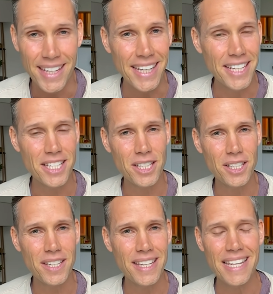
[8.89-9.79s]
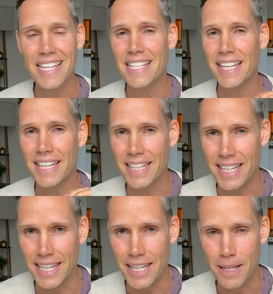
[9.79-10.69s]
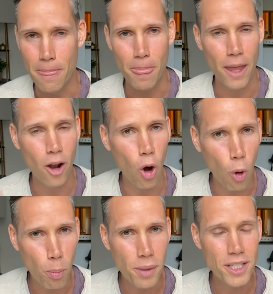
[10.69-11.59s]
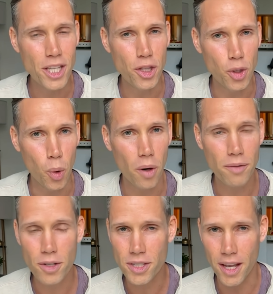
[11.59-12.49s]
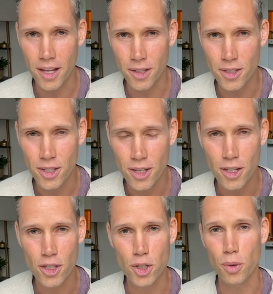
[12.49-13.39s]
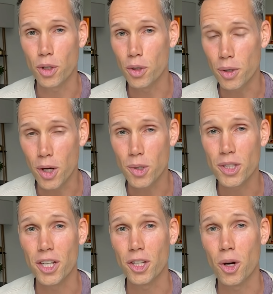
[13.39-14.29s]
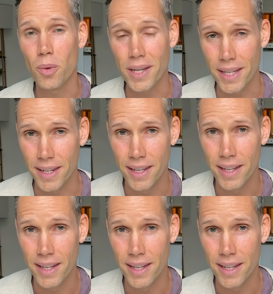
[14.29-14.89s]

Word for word: Insulin is like a key that opens the door of your cells so glucose can go in,